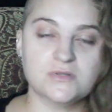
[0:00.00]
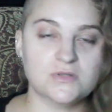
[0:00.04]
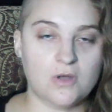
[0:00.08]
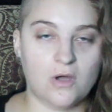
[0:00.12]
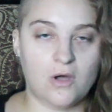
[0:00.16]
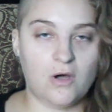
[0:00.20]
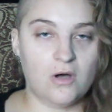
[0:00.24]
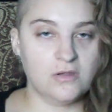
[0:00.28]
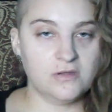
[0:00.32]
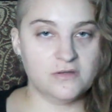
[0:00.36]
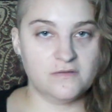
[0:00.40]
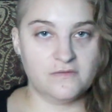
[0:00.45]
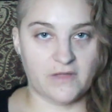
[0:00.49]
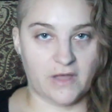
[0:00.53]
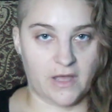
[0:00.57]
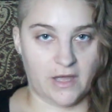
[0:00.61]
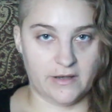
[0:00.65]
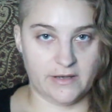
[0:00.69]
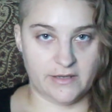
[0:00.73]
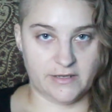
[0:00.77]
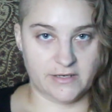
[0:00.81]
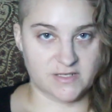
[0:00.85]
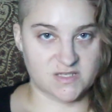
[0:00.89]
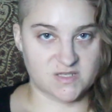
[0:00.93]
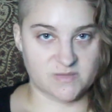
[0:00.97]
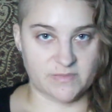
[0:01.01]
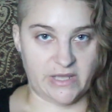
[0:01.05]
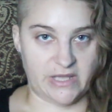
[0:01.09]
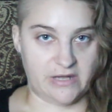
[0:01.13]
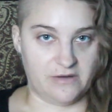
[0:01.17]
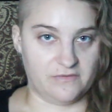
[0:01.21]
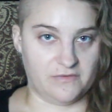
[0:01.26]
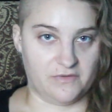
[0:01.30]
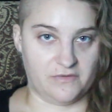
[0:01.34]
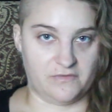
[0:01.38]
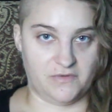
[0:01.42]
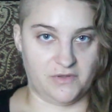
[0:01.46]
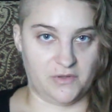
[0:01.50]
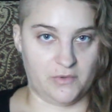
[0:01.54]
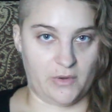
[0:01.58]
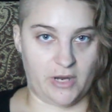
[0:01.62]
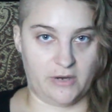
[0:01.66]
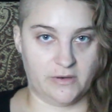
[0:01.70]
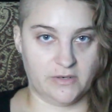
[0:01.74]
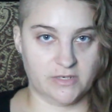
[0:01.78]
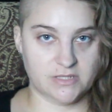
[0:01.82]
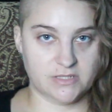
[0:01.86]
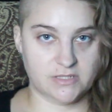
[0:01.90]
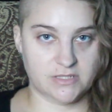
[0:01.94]
All of that in a span of a few
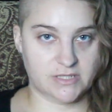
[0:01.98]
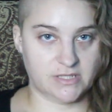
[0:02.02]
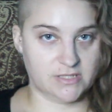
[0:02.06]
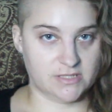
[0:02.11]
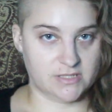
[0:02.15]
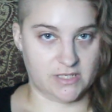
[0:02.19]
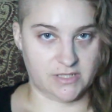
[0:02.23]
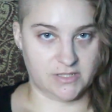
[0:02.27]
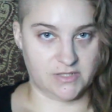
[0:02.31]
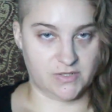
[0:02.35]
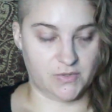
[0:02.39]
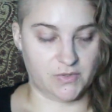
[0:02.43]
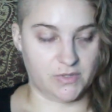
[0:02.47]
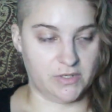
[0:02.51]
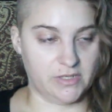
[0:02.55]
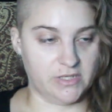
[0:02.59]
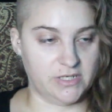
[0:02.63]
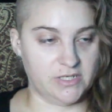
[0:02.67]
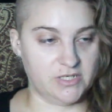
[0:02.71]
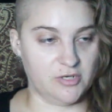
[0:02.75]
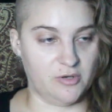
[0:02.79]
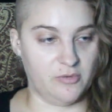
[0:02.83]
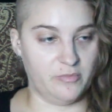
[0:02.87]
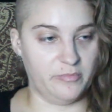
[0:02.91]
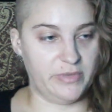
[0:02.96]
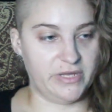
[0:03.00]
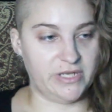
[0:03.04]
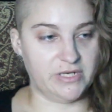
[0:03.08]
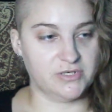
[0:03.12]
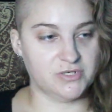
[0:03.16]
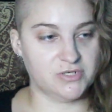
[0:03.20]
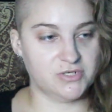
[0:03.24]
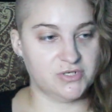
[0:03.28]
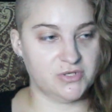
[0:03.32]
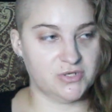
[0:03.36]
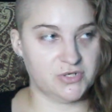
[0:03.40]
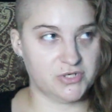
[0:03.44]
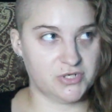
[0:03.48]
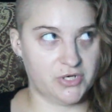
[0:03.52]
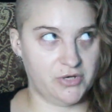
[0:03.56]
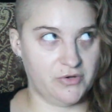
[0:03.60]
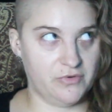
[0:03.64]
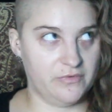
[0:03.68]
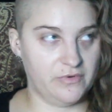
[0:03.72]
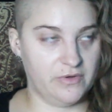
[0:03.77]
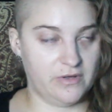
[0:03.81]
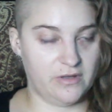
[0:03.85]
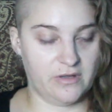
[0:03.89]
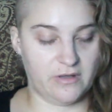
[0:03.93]
hours, because I totally don't binge the show.
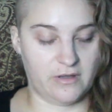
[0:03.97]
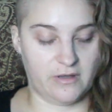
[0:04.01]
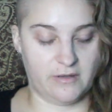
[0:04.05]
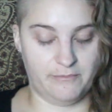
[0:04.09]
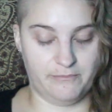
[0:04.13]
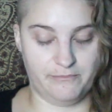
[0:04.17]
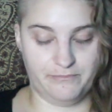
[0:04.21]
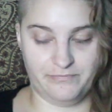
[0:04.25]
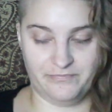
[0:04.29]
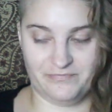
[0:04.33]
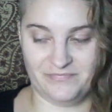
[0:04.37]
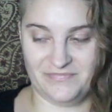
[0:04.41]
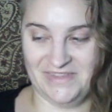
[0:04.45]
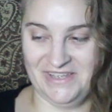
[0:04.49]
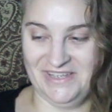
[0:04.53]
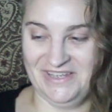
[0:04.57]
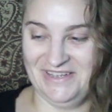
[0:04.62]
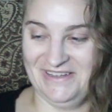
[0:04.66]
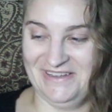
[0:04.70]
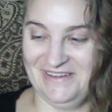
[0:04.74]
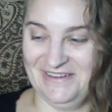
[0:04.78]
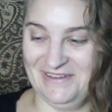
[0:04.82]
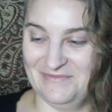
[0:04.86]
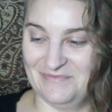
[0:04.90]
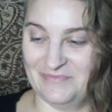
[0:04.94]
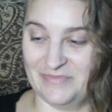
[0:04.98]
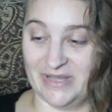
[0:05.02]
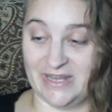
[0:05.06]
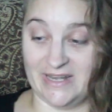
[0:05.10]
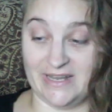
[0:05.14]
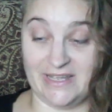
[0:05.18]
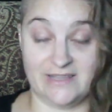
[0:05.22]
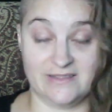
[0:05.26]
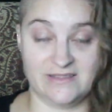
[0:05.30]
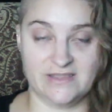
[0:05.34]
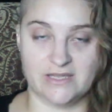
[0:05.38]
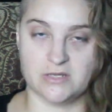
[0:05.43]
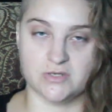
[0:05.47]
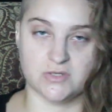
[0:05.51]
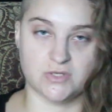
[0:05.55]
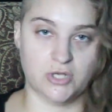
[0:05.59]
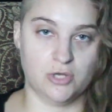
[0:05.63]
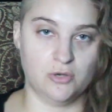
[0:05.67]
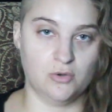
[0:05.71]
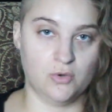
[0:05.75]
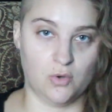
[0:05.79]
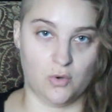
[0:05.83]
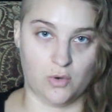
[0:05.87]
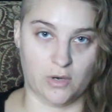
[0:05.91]
But there's
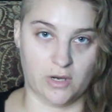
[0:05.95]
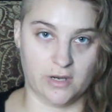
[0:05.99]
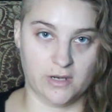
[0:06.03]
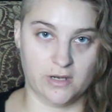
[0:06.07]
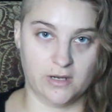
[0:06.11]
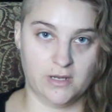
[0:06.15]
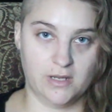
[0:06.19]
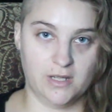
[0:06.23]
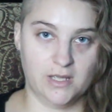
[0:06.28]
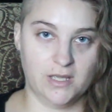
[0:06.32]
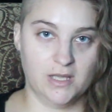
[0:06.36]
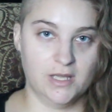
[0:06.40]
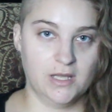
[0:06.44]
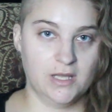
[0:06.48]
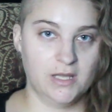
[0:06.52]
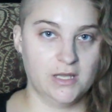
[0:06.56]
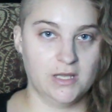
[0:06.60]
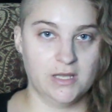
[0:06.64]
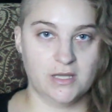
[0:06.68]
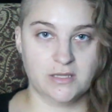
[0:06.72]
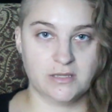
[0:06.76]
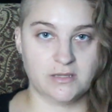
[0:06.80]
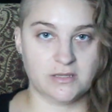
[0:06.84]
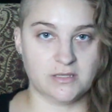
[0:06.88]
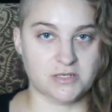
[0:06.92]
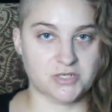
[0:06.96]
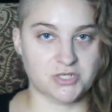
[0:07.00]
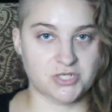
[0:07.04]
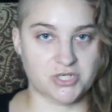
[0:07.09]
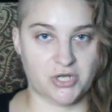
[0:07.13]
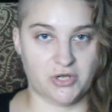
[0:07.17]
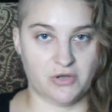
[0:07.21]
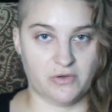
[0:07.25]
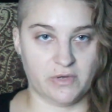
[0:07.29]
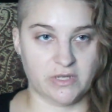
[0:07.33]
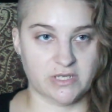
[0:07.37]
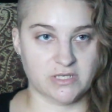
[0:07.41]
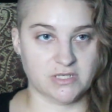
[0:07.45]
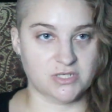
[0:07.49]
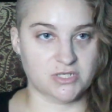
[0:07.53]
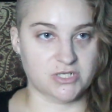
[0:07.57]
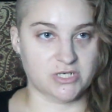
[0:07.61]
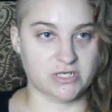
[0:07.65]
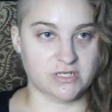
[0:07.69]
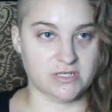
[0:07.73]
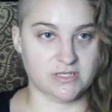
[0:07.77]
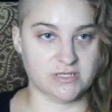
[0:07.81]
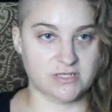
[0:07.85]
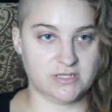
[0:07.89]
no gore. The show is
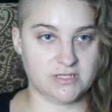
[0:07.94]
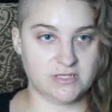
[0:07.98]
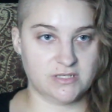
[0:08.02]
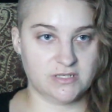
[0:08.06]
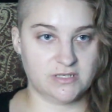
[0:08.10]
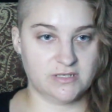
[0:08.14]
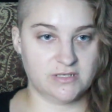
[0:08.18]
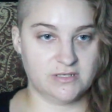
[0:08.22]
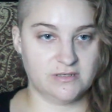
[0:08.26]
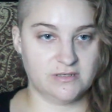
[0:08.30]
just